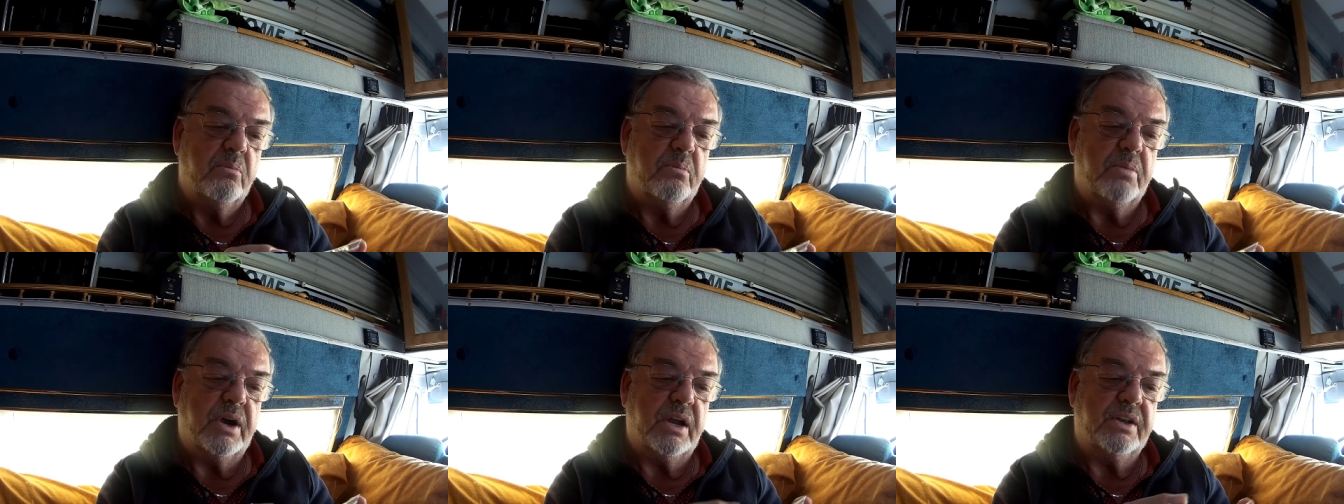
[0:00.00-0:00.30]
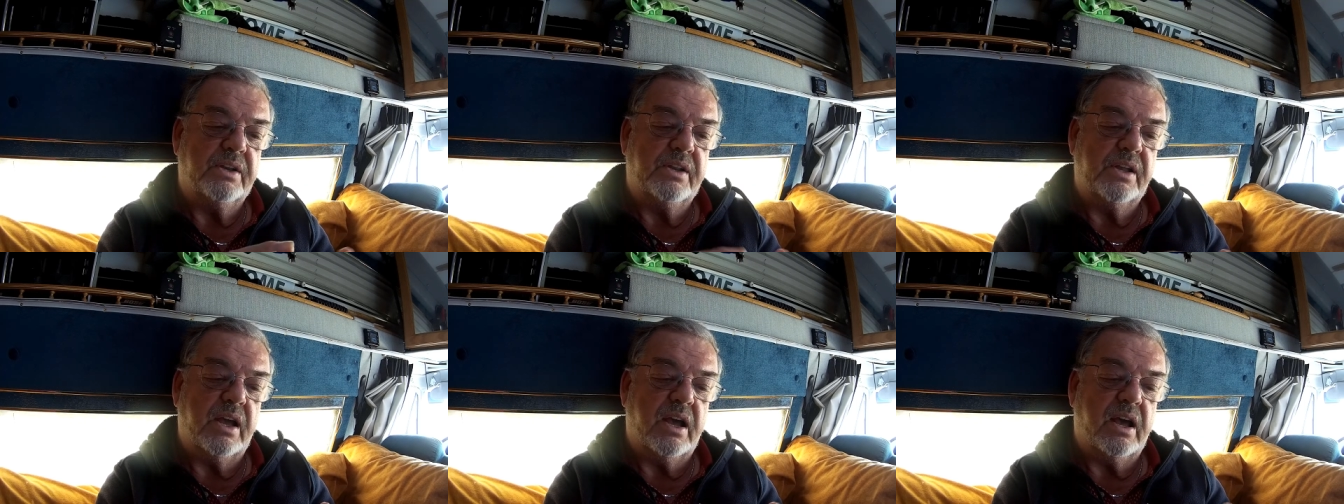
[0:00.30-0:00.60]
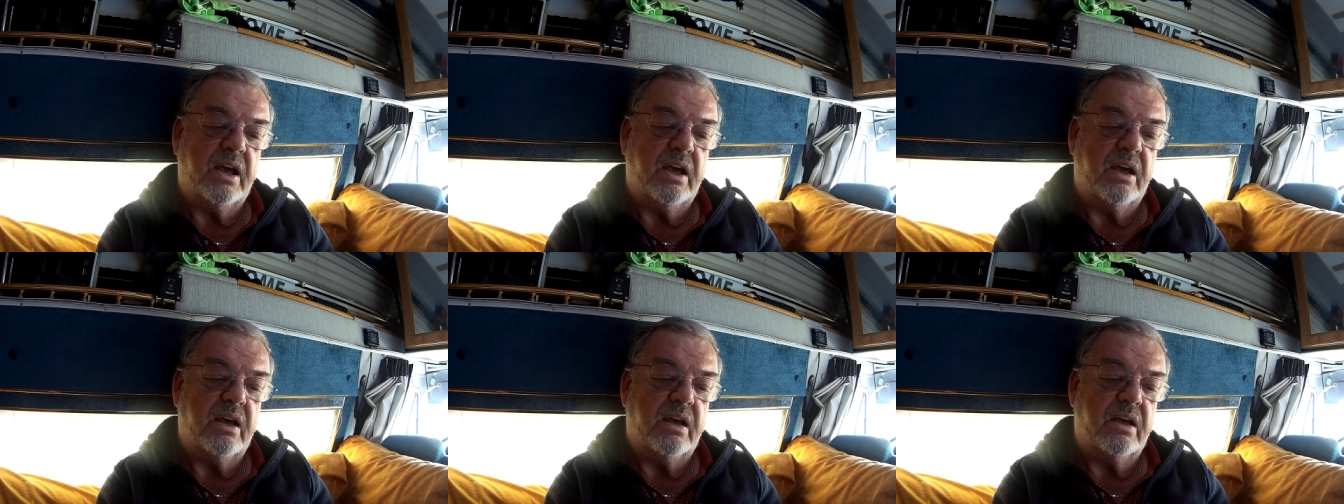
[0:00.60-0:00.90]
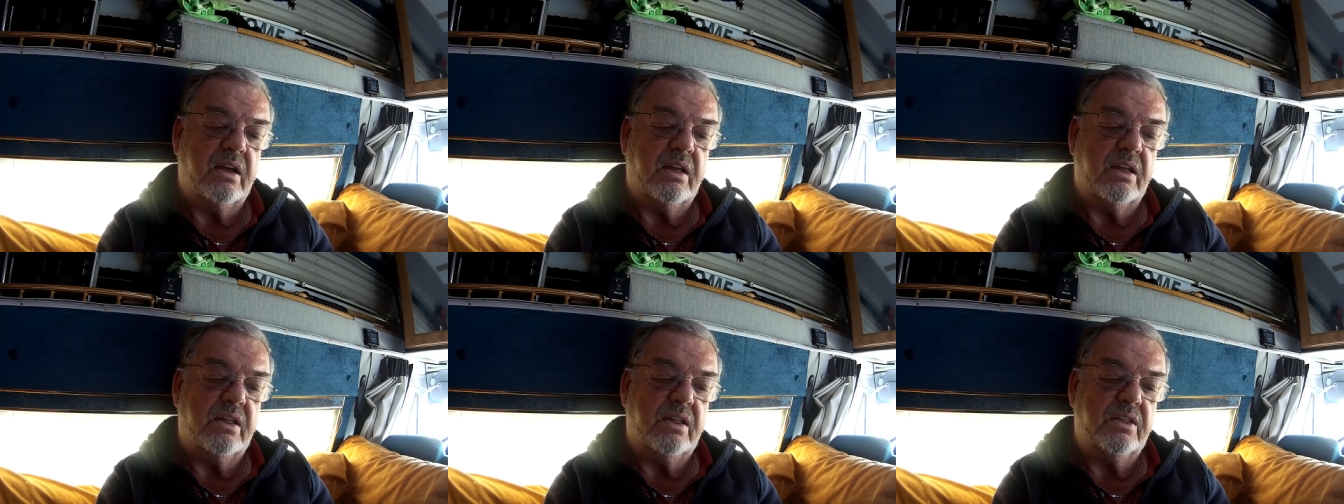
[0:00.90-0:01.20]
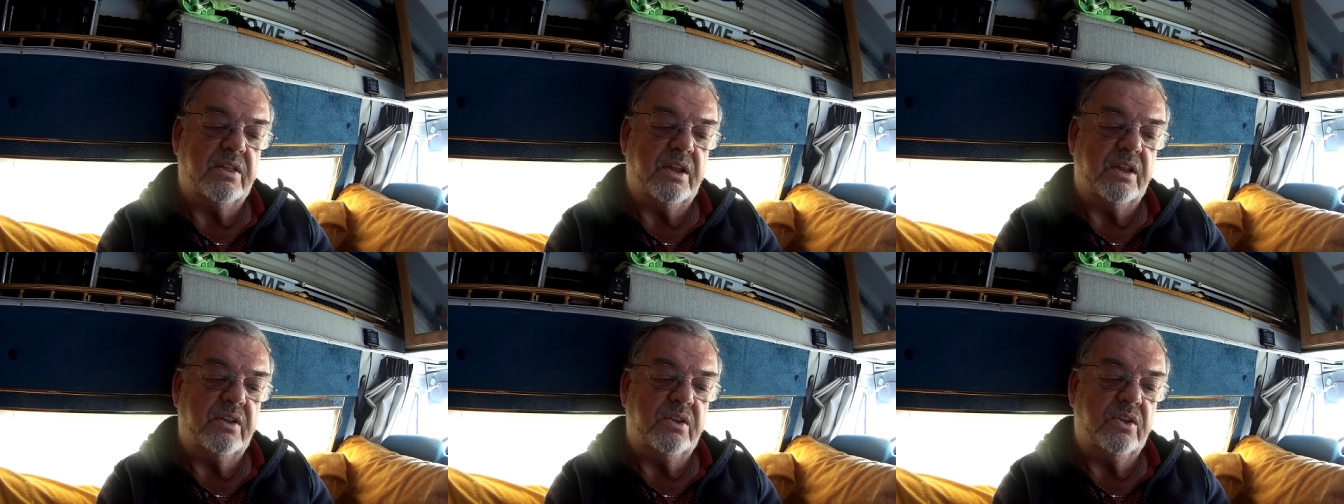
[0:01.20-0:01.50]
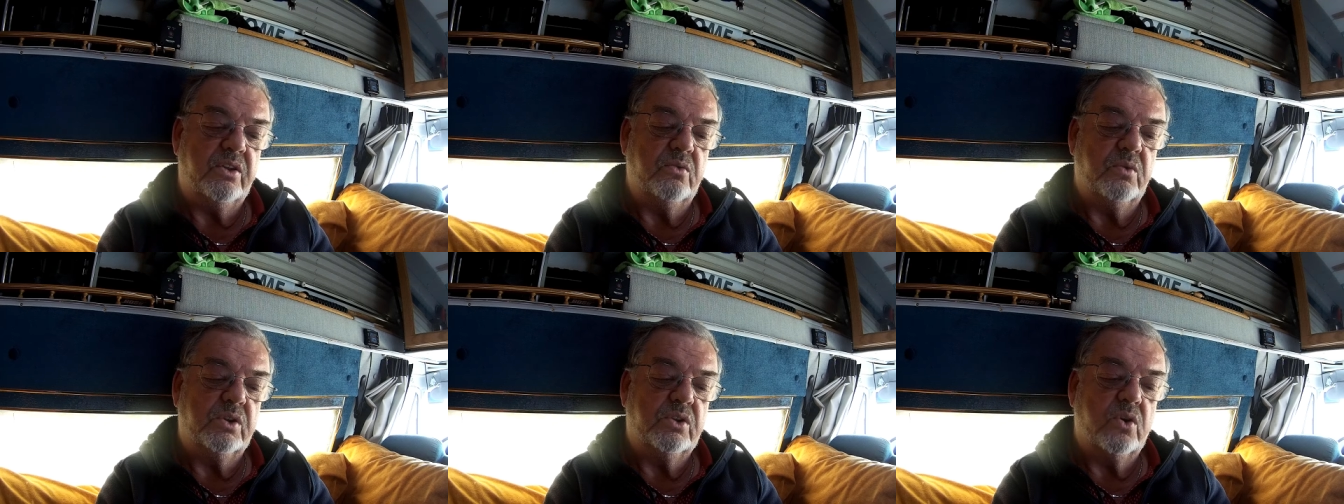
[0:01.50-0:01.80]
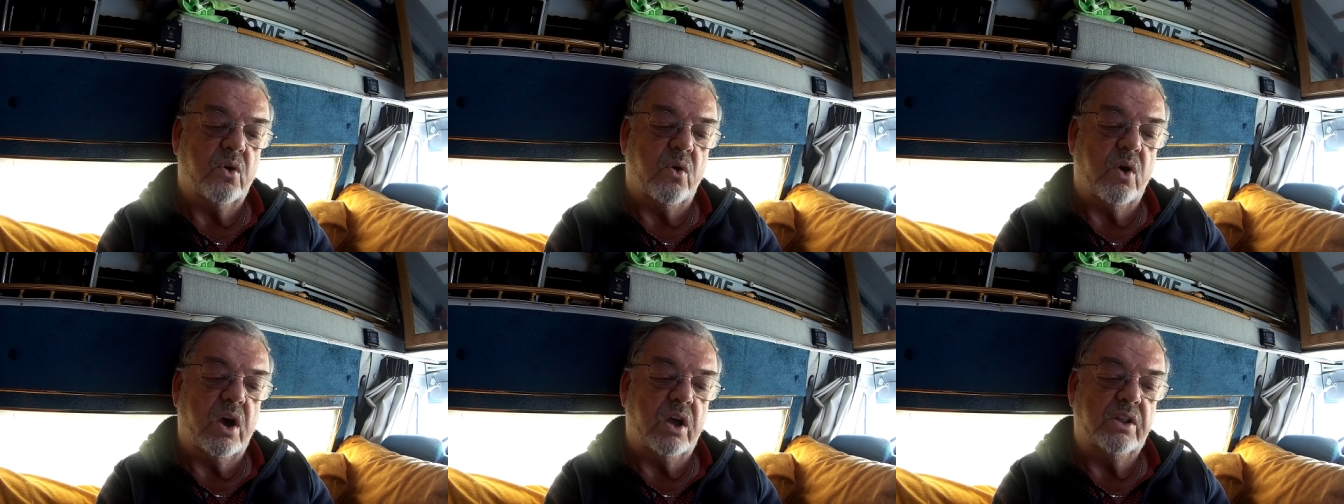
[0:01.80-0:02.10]
but uh, that you would
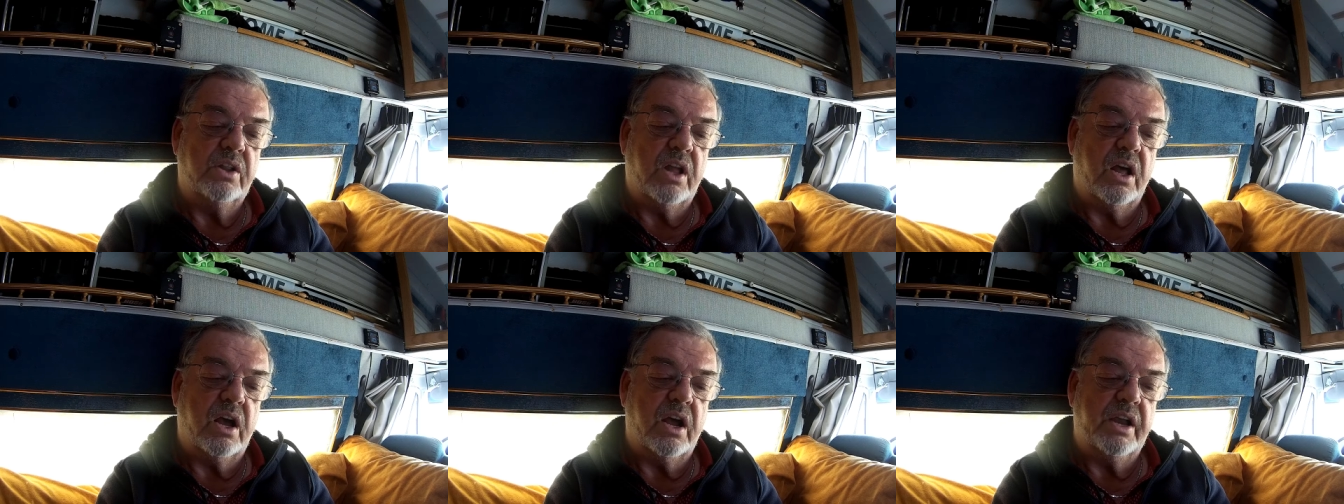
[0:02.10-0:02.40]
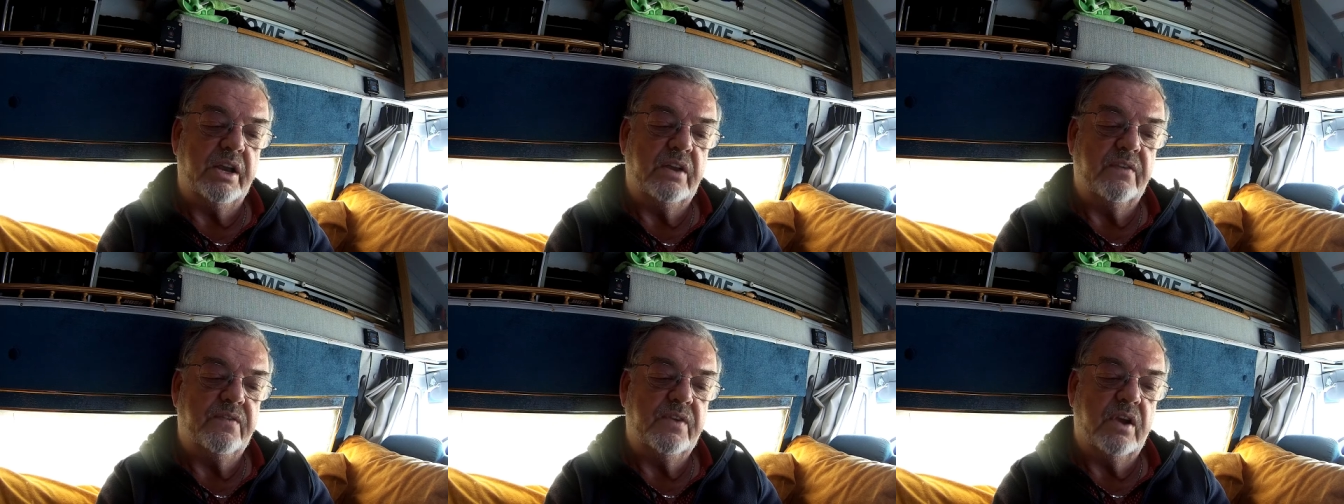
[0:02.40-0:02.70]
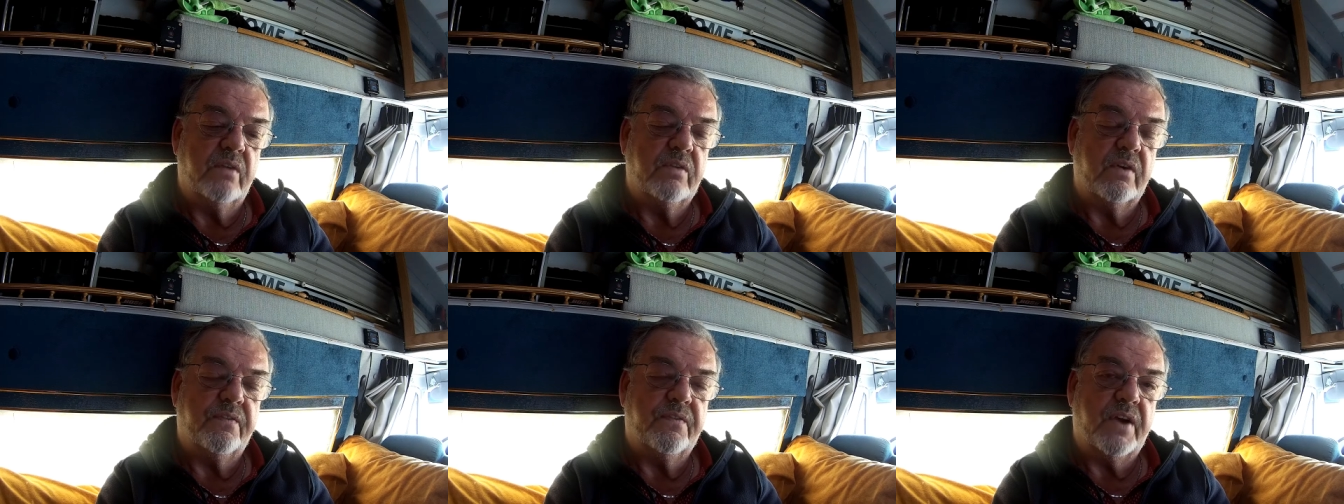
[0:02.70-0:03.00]
go online if you ever